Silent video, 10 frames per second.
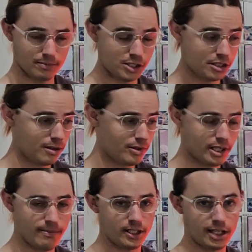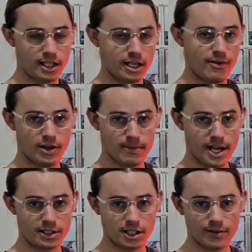I'm just going to bring up the Gengar
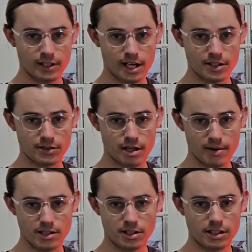VMAX over the last 3 months.